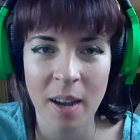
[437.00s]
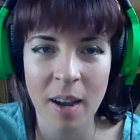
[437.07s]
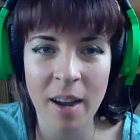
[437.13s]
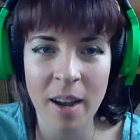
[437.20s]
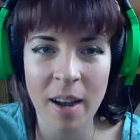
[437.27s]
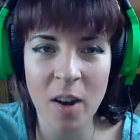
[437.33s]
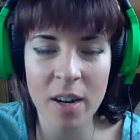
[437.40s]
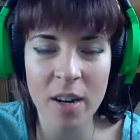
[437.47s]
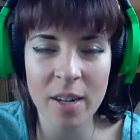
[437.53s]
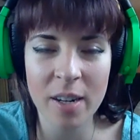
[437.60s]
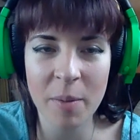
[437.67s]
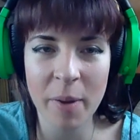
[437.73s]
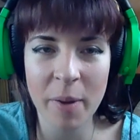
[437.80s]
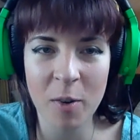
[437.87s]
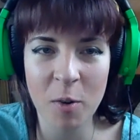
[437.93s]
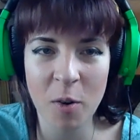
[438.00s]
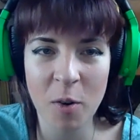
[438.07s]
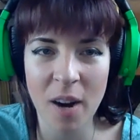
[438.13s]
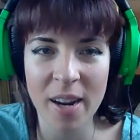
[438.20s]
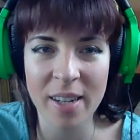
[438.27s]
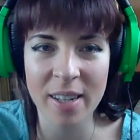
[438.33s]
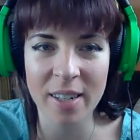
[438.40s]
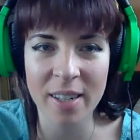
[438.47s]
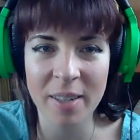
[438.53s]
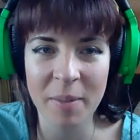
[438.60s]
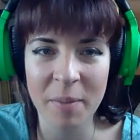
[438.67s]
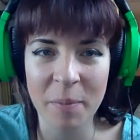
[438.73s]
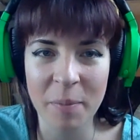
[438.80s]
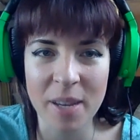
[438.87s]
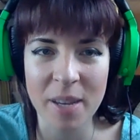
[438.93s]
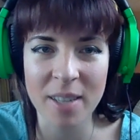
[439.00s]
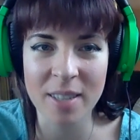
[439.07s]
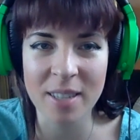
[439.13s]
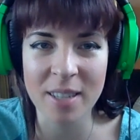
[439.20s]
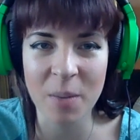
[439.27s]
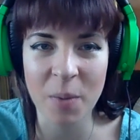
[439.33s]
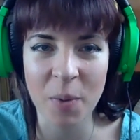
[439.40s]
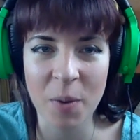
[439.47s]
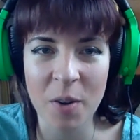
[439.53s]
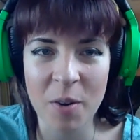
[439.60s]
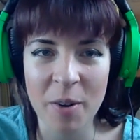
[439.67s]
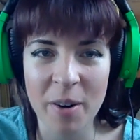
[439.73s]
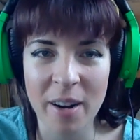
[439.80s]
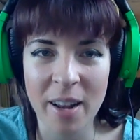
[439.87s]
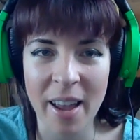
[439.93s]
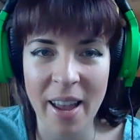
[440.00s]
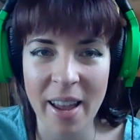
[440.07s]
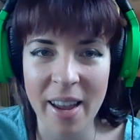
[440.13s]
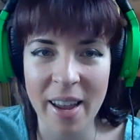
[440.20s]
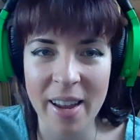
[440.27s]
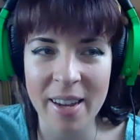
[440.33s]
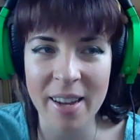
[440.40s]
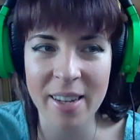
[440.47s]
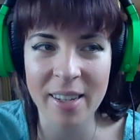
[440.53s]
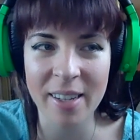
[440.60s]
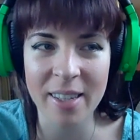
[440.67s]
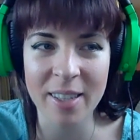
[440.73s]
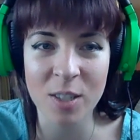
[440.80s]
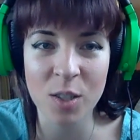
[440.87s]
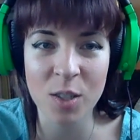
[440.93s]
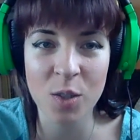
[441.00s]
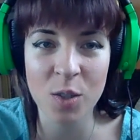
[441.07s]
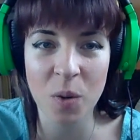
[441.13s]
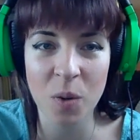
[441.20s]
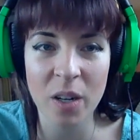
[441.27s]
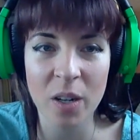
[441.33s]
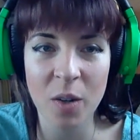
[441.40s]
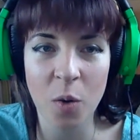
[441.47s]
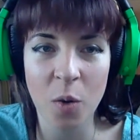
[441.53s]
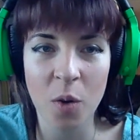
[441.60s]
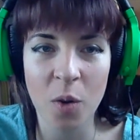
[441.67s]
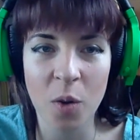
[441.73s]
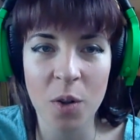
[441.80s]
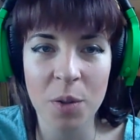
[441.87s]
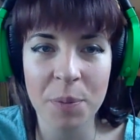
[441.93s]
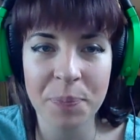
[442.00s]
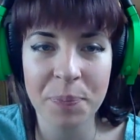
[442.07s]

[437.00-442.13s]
I got into Michael Crichton because he wrote a historical